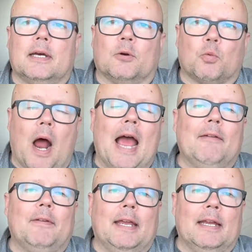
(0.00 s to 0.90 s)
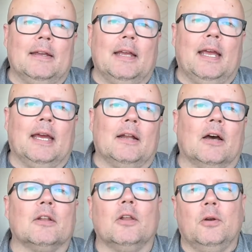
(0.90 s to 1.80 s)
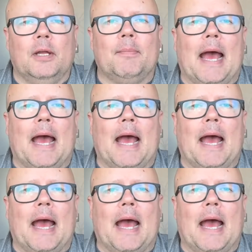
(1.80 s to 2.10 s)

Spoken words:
arriving and unloading